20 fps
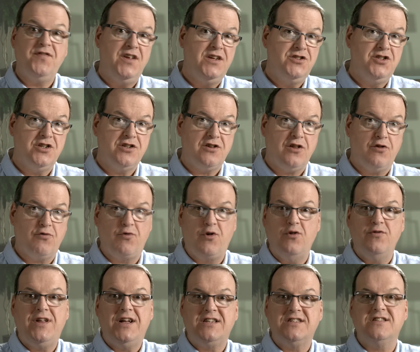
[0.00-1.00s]
then just
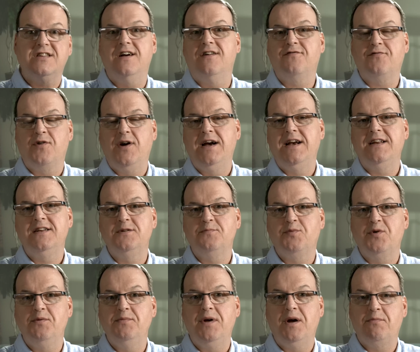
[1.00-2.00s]
throw that stuff right into
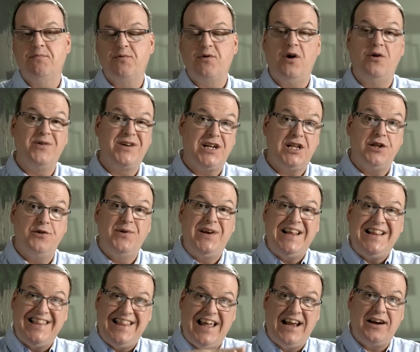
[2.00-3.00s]
Premiere Pro,
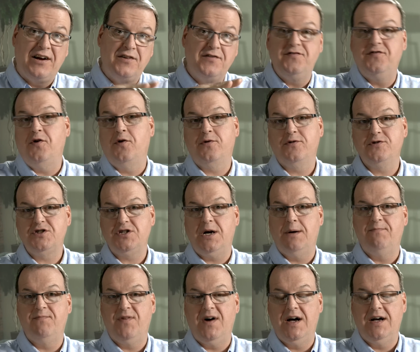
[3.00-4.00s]
including layered
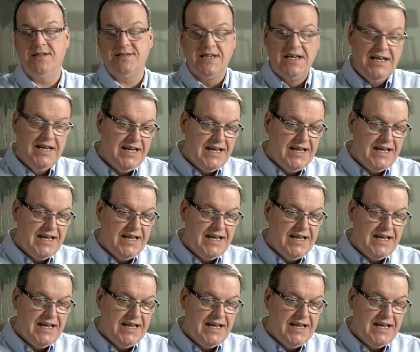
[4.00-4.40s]
Photoshop files,